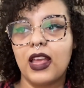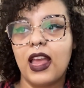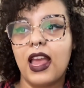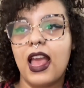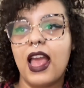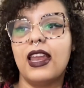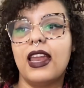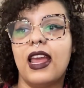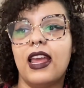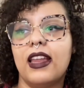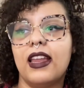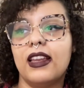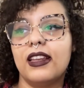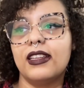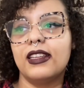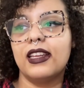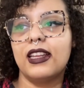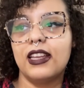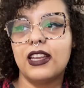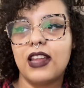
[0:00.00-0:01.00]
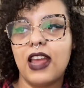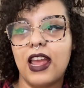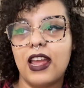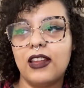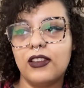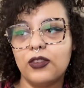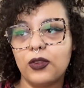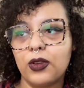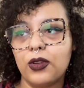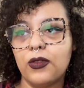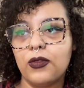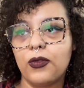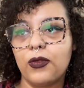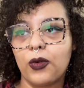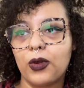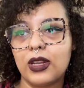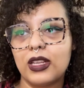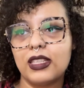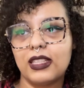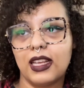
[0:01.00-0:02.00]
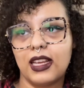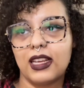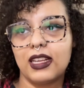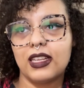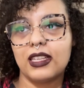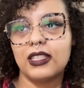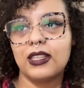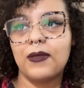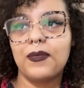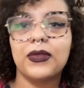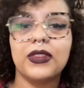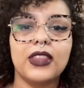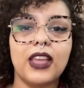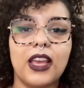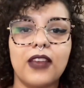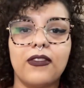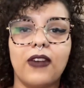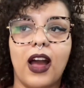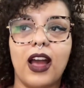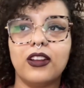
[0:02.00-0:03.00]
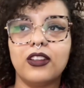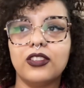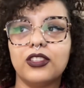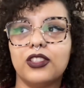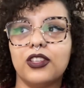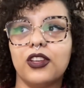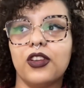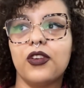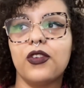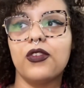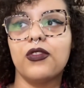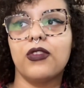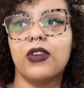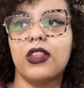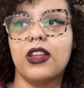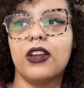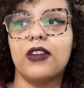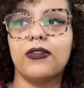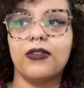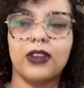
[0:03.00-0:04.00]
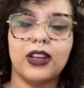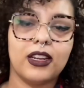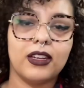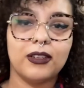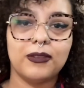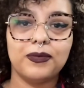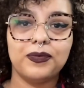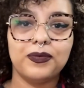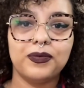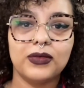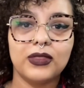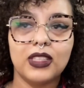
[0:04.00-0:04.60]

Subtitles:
And in 1846, they filed suit for their freedom.